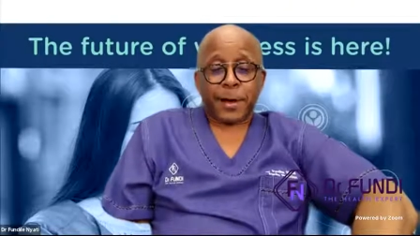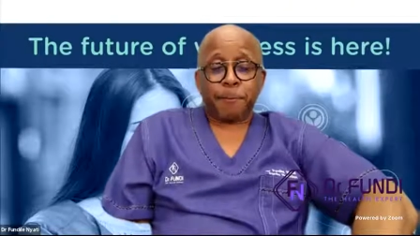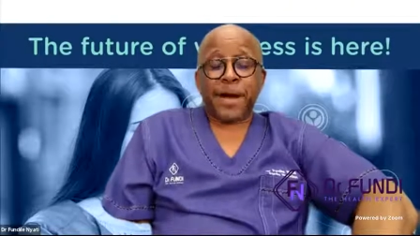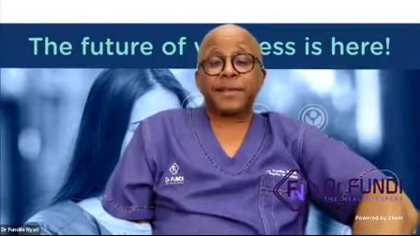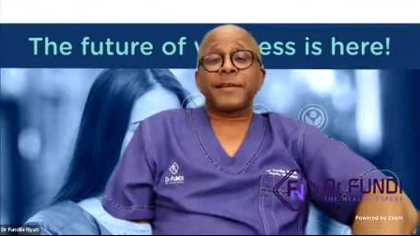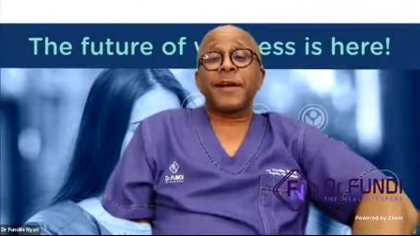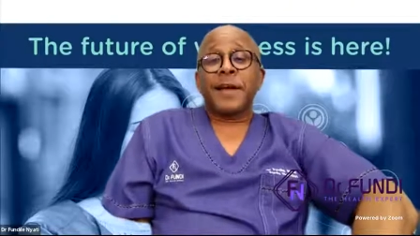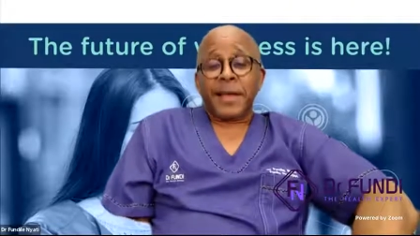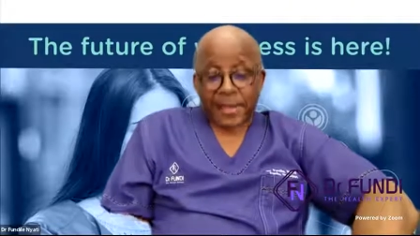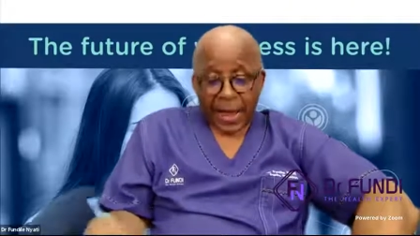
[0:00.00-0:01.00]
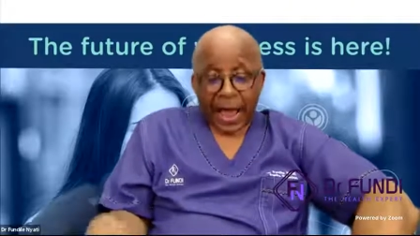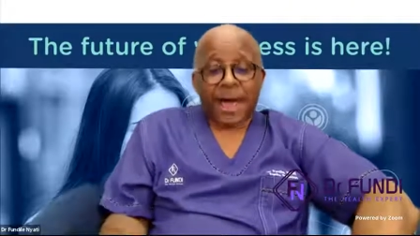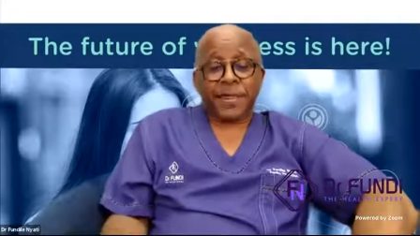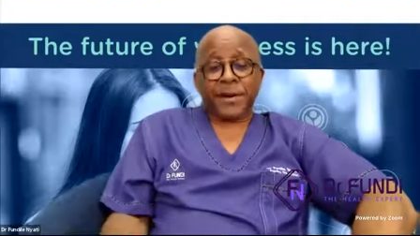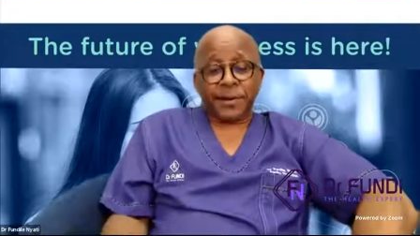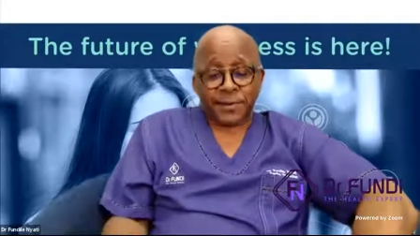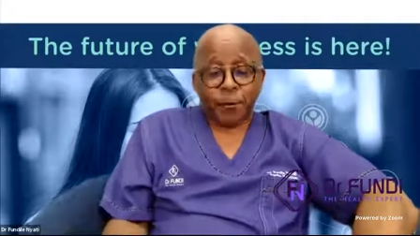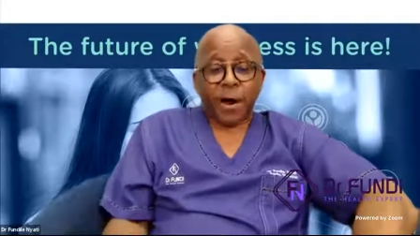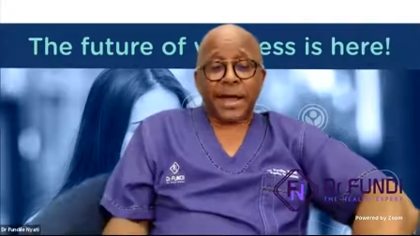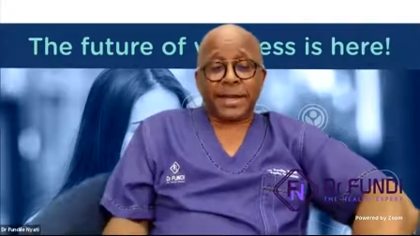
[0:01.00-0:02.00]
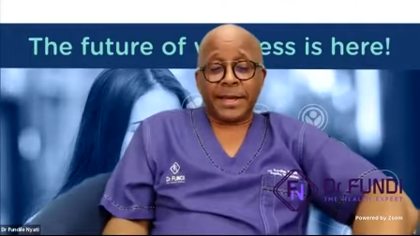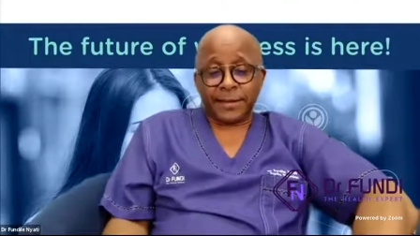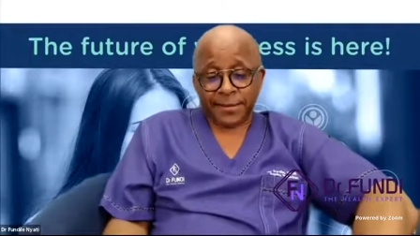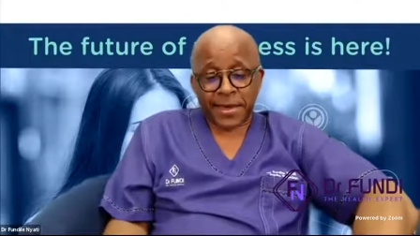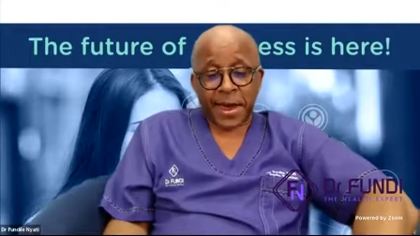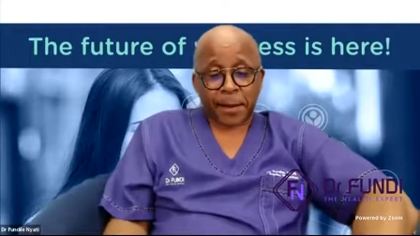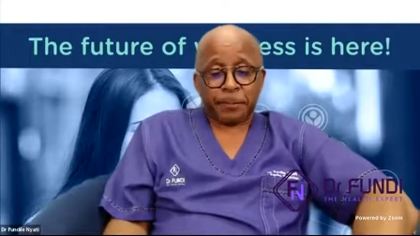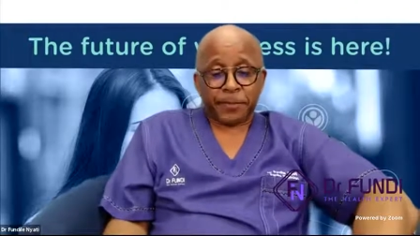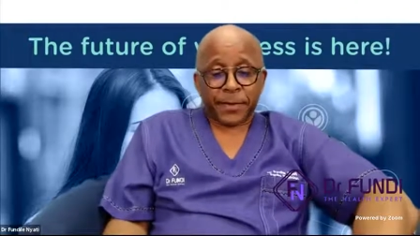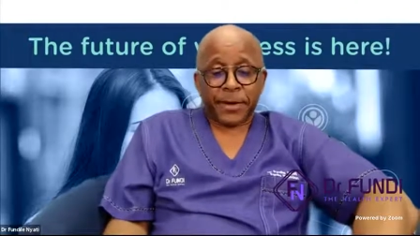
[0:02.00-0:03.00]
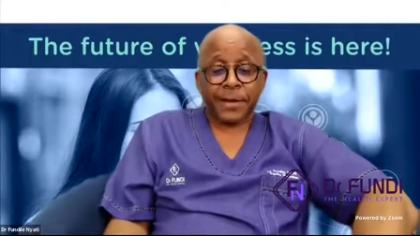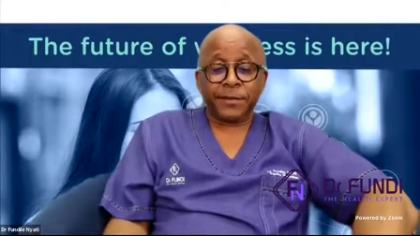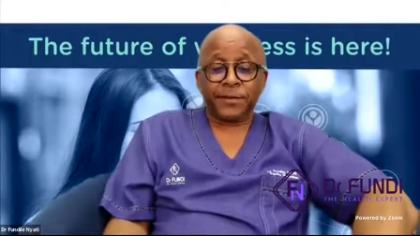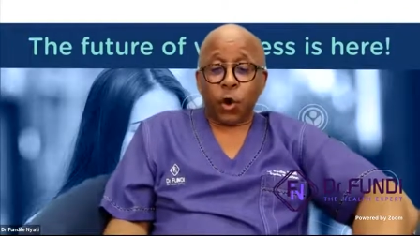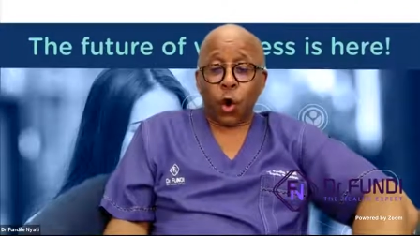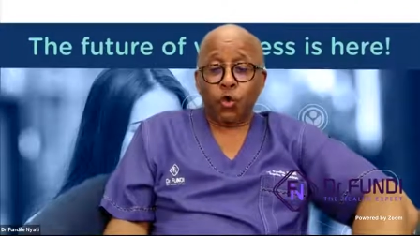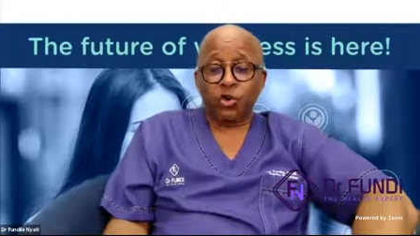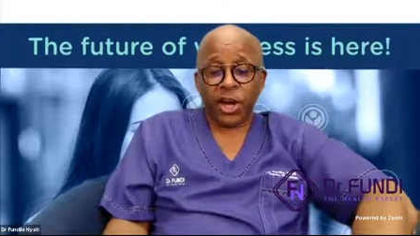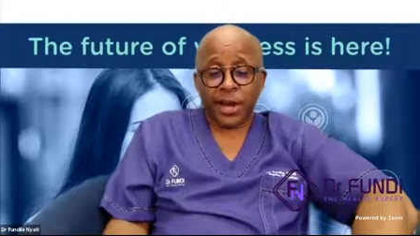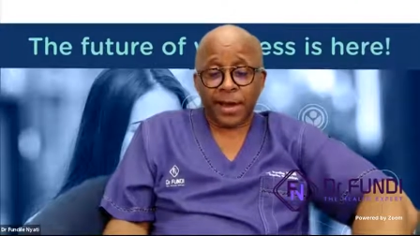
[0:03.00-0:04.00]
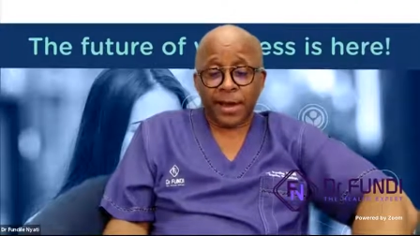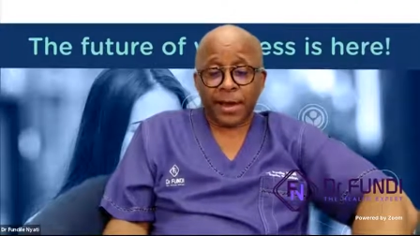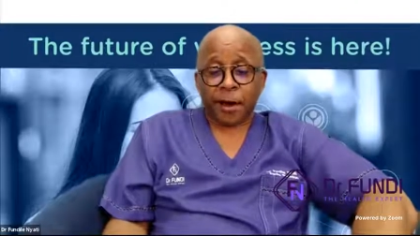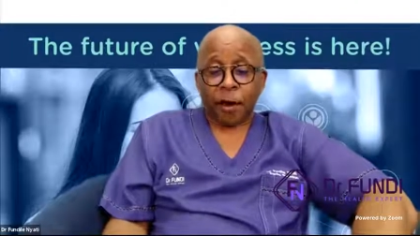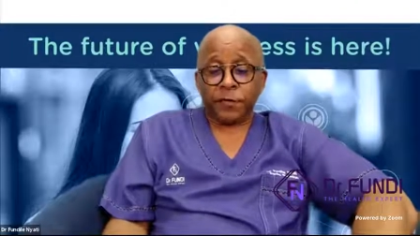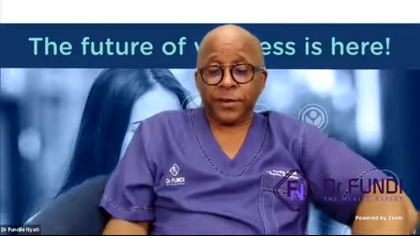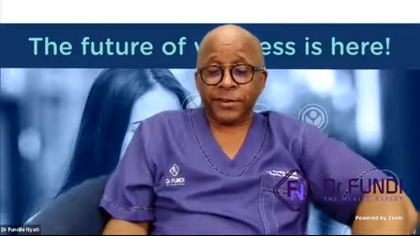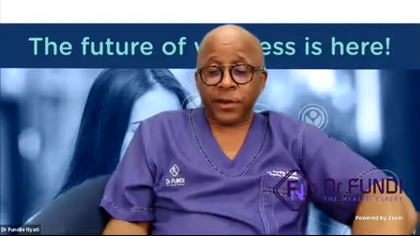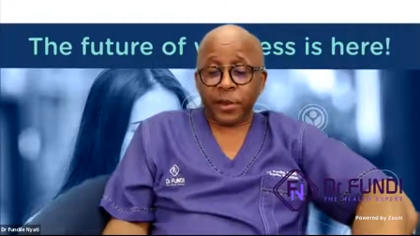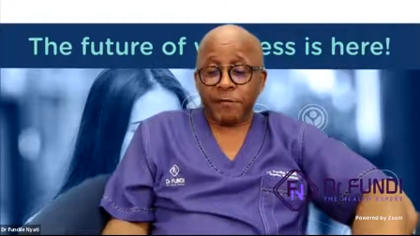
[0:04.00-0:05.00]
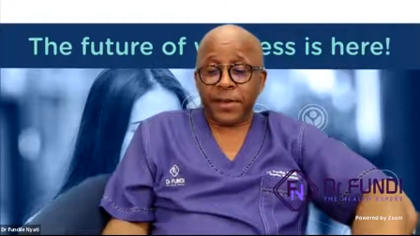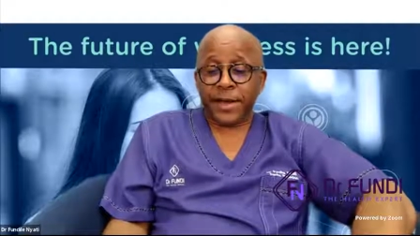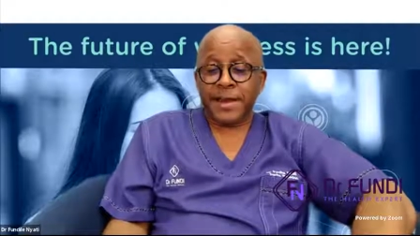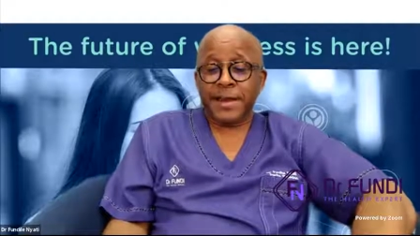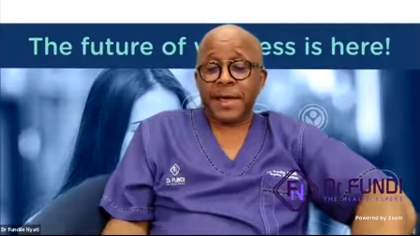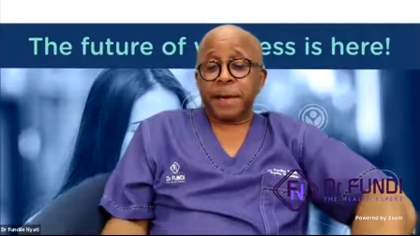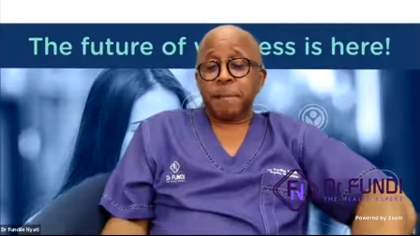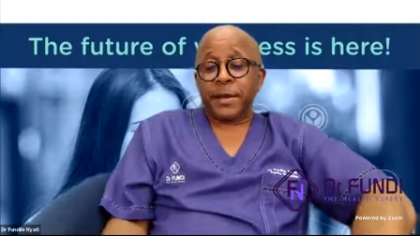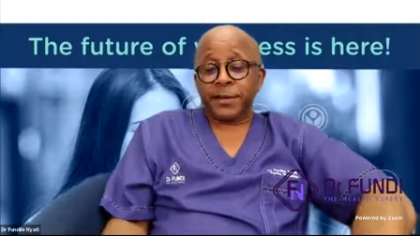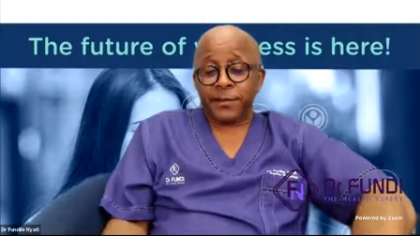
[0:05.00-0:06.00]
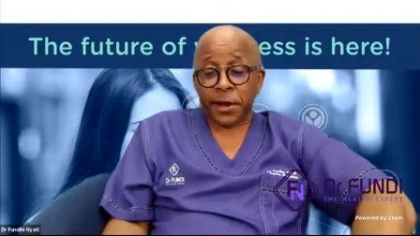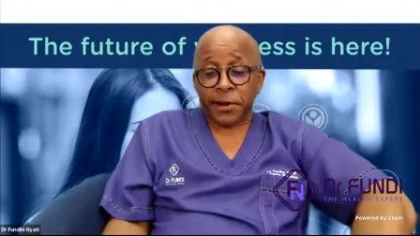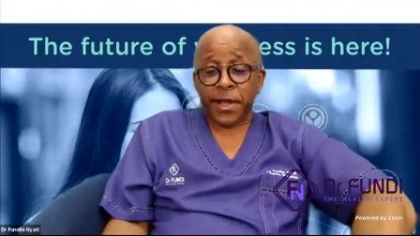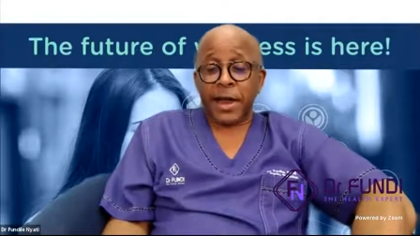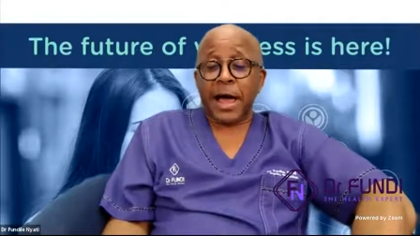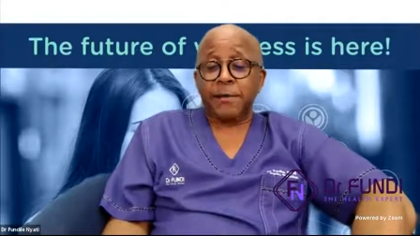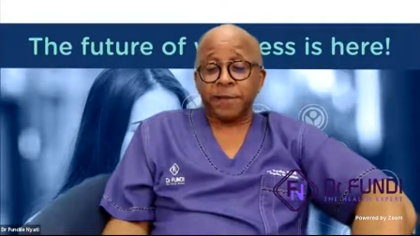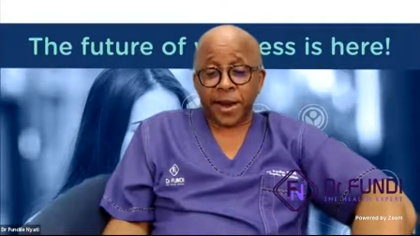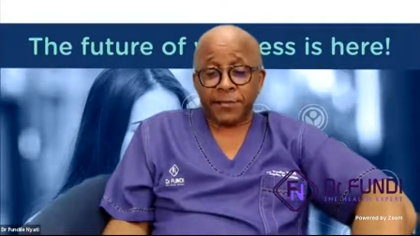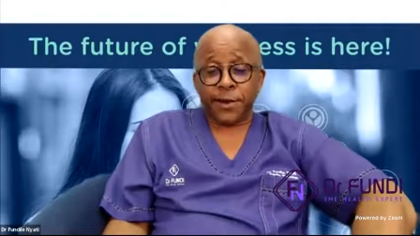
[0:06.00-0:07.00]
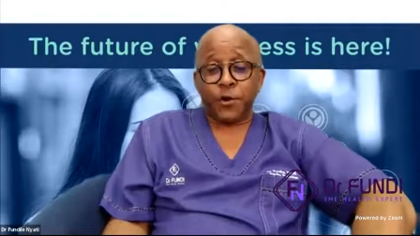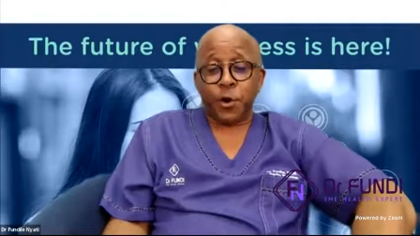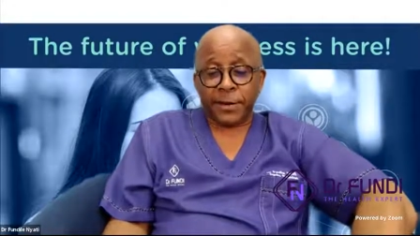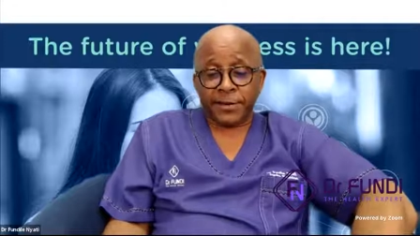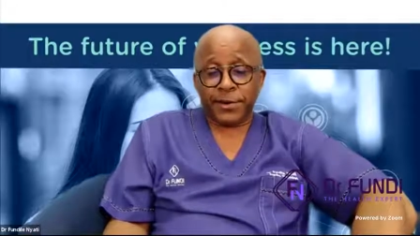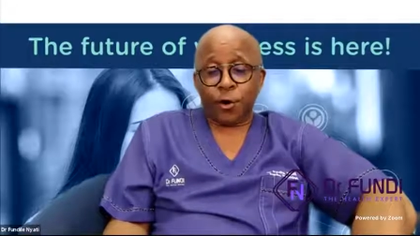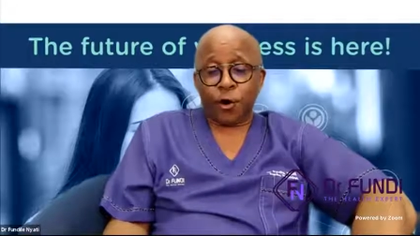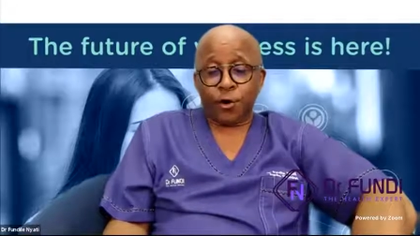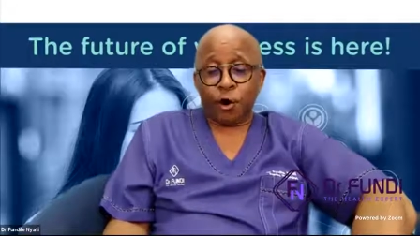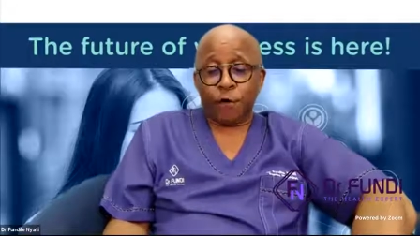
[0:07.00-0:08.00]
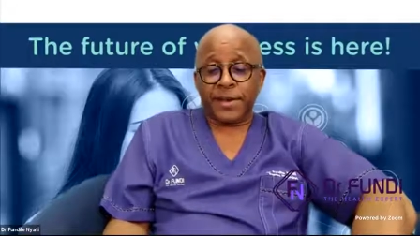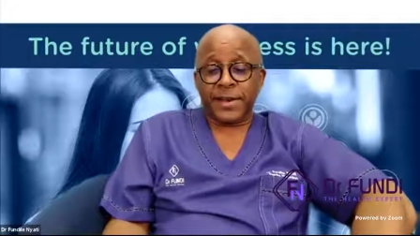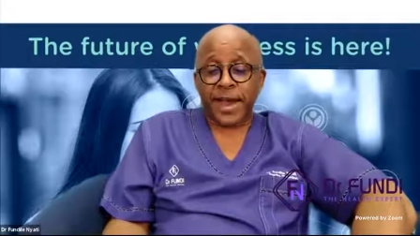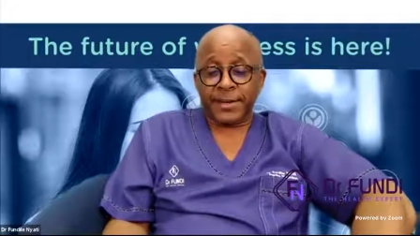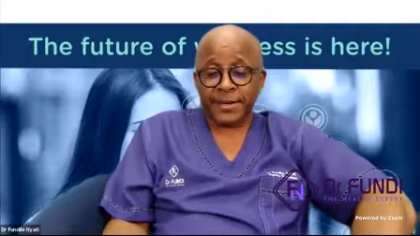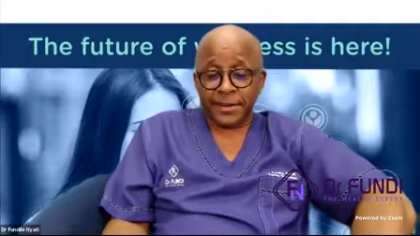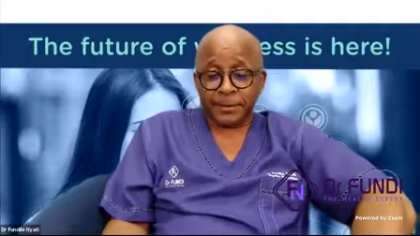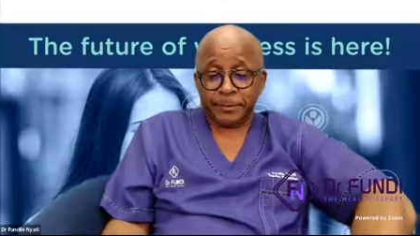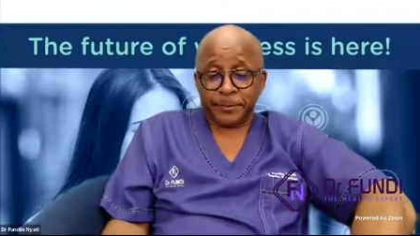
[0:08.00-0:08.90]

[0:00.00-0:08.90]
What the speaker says: But the other reason why he is here, he is the co-chair of the South African Ministerial Advisory Committee on COVID-19.